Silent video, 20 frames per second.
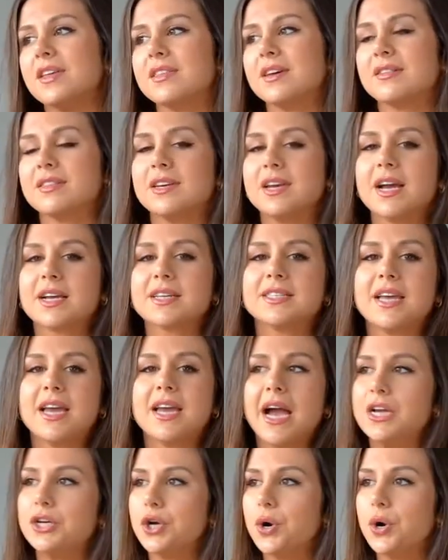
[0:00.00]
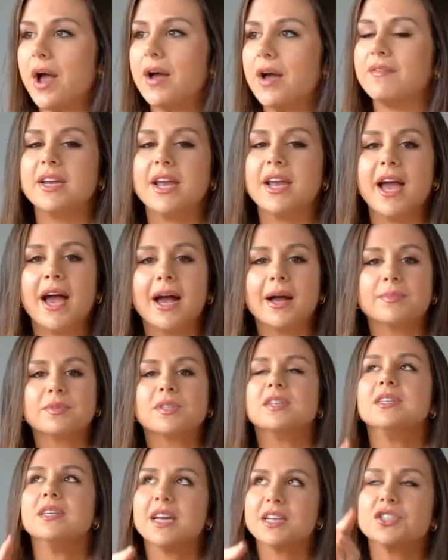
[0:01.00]
that the next day I don't have any abs.
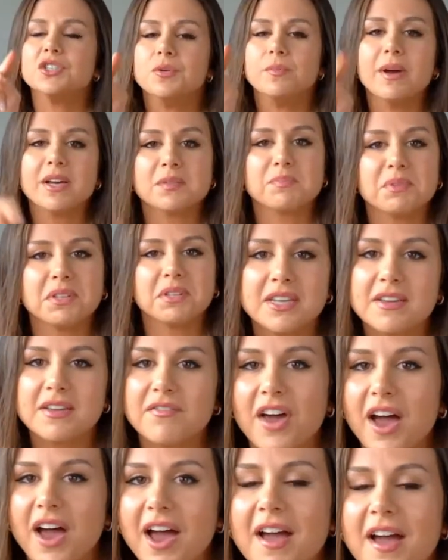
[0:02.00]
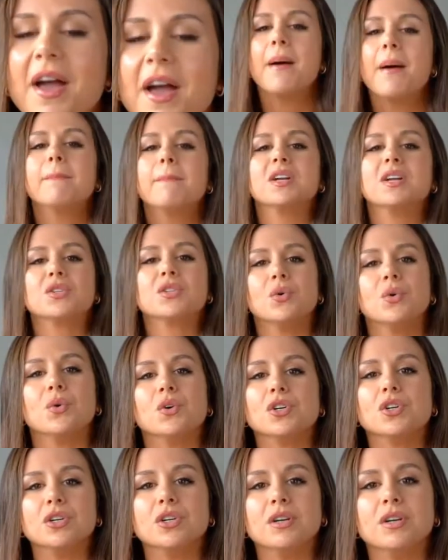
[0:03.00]
Yes, you best believe that. But it's all
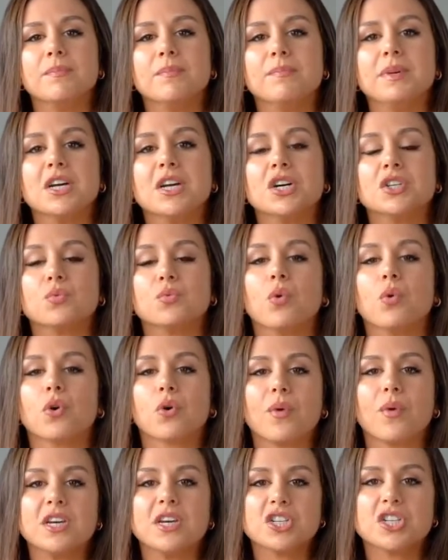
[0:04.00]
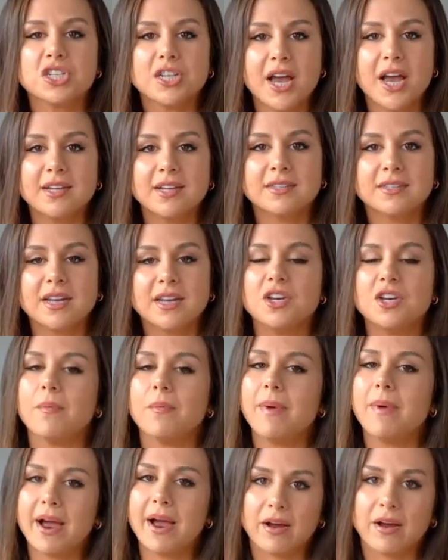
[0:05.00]
good because water weight sheds and you're
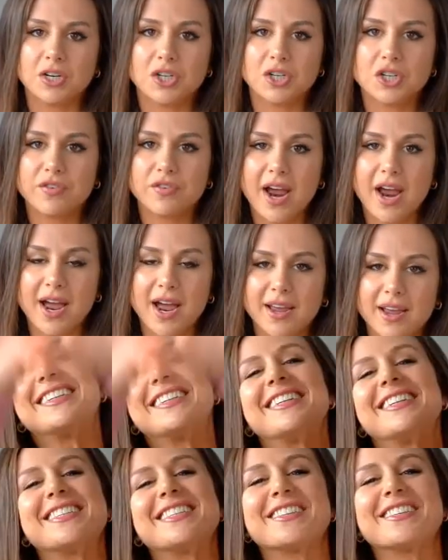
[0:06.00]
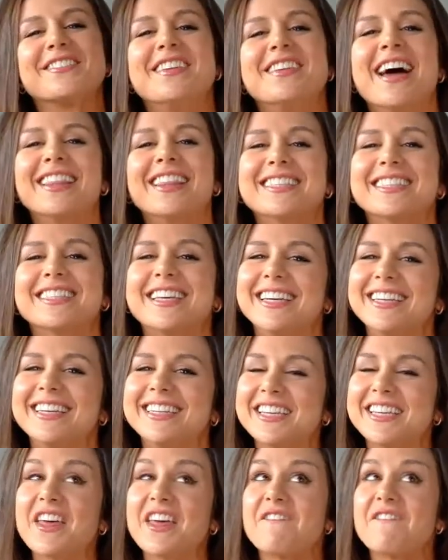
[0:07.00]
back on track. So now let's get
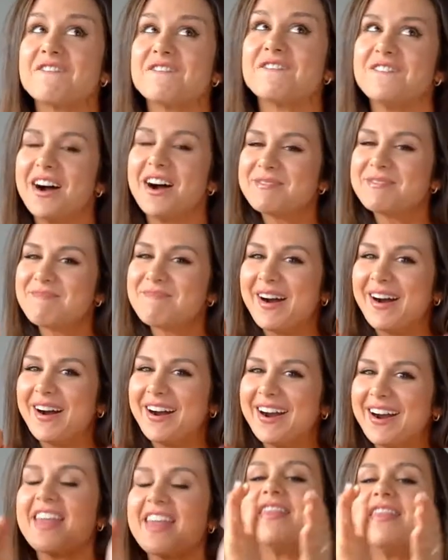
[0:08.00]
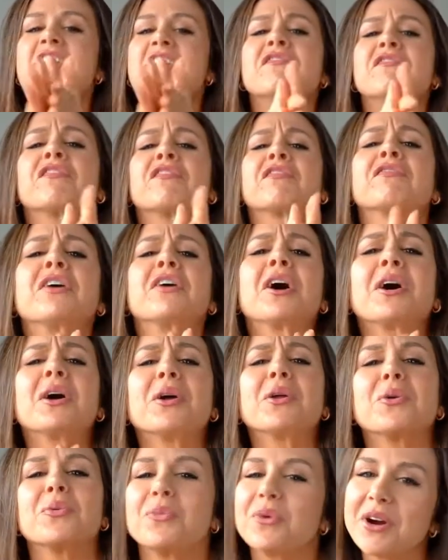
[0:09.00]
into the fun part, the
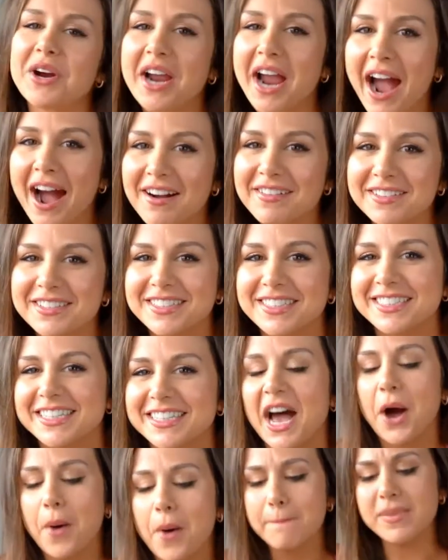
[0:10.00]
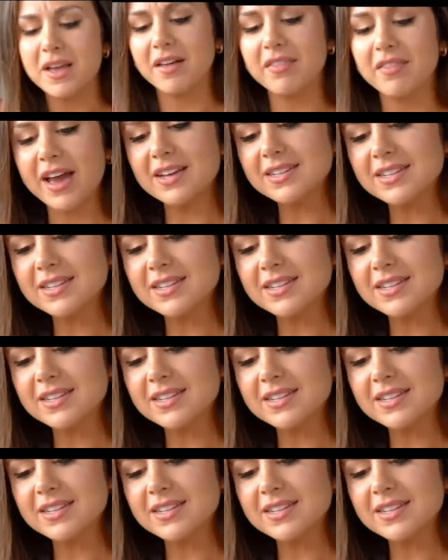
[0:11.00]
fun workouts to help build that